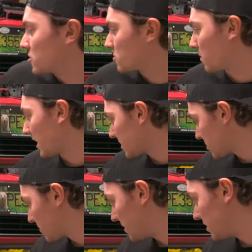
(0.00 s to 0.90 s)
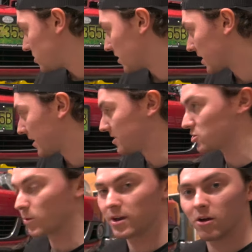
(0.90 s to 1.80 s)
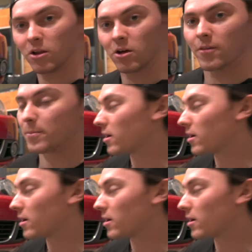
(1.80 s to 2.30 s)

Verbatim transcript: this plastic piece and it kind of just went all along the